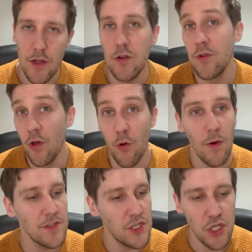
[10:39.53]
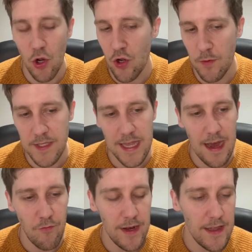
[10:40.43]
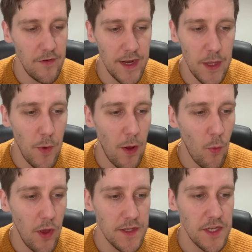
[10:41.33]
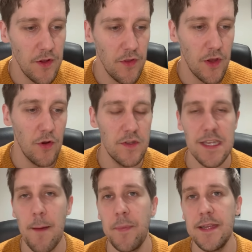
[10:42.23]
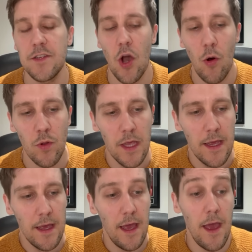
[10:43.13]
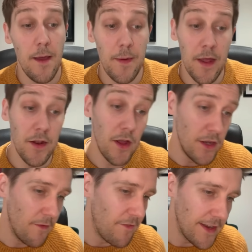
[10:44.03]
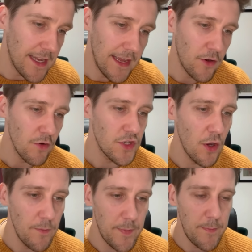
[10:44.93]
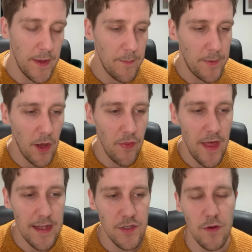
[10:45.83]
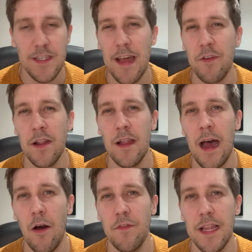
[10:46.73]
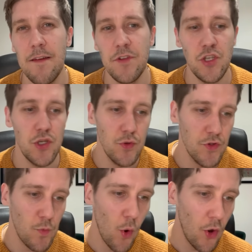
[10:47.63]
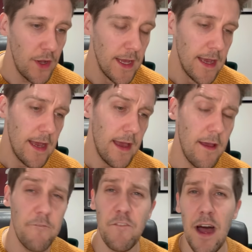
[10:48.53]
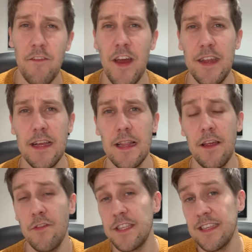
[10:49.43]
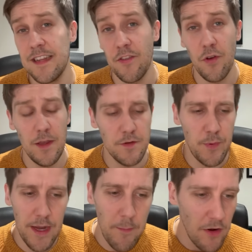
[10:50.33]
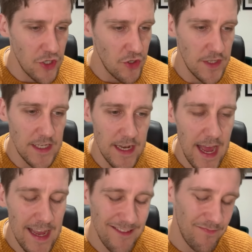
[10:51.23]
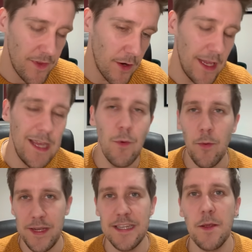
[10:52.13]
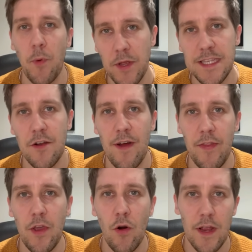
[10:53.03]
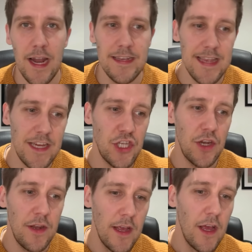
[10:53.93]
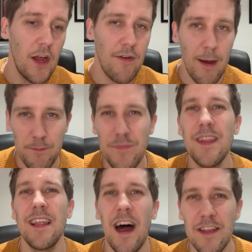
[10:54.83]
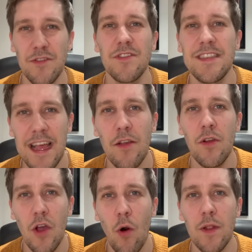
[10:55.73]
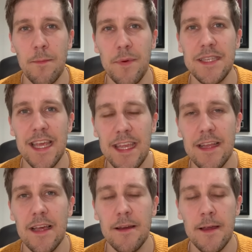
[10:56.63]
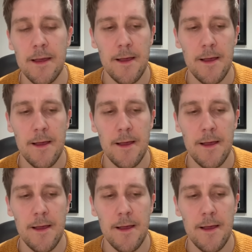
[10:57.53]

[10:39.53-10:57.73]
Another one to chalk up to that, really, really well worked. Another good set-piece goal. And Van Dijk also, beyond that, sort of 7 out of 11 duels won, 5 headed clearances, and I thought he was pretty monstrous today. You know, he will be disappointed around the organisation, around Arsenal's second goal in particular.